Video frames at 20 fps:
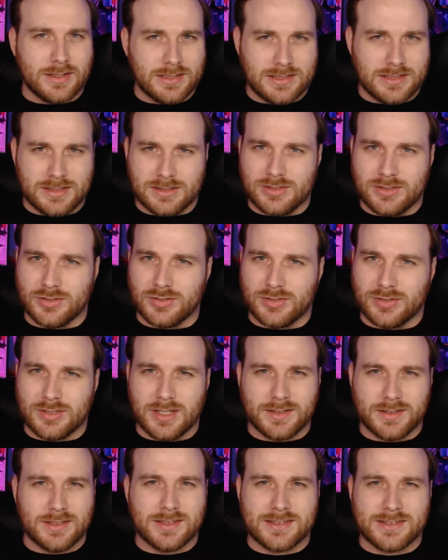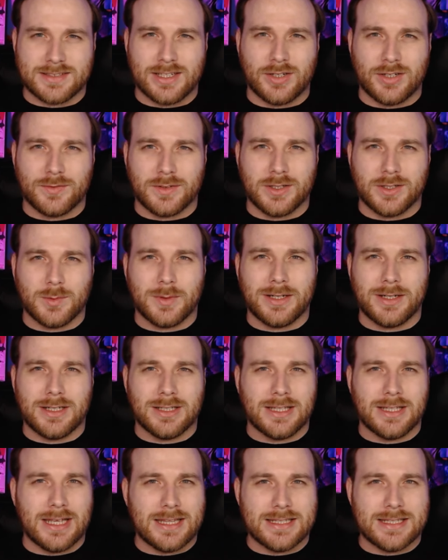This just doesn't scale very
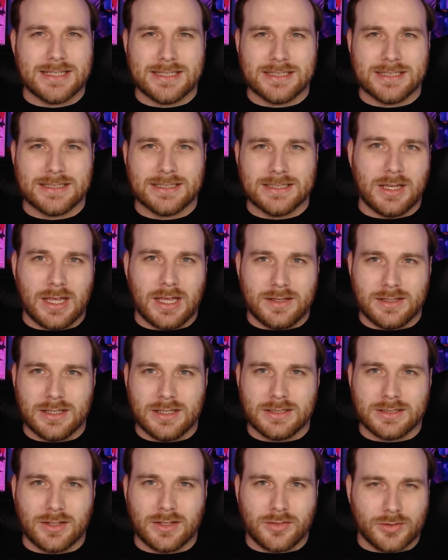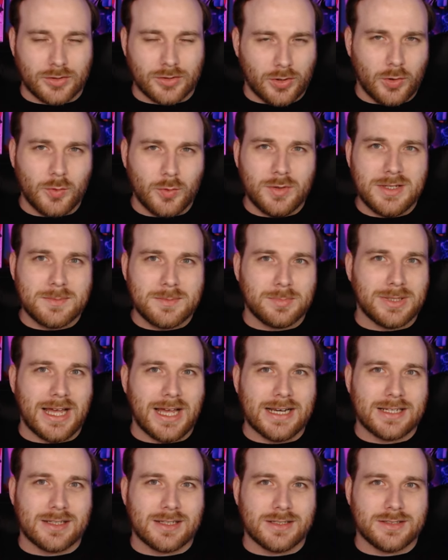well, and then they're only
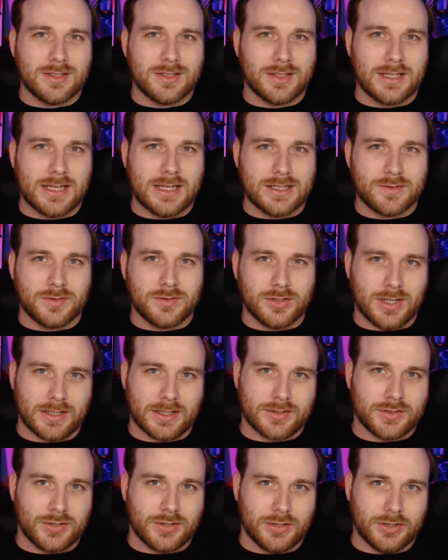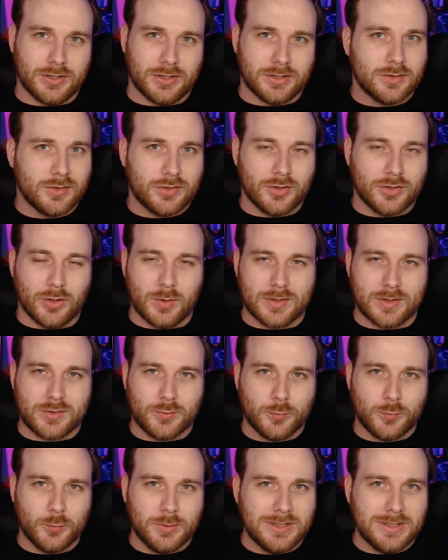blinded until the end of your next turn, so
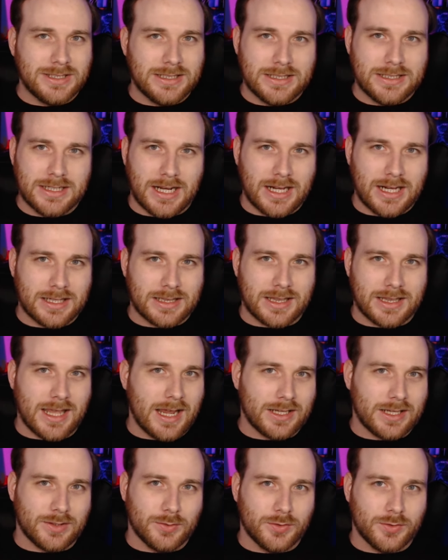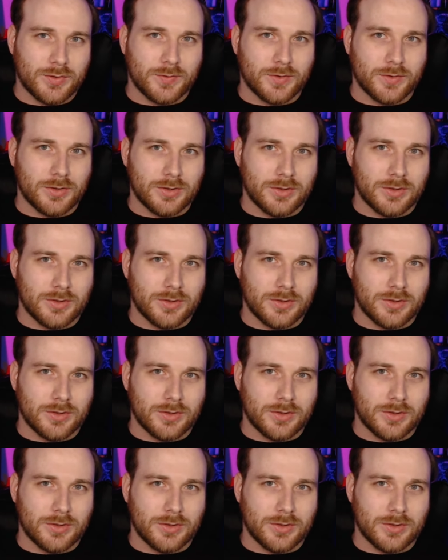it's really not that useful.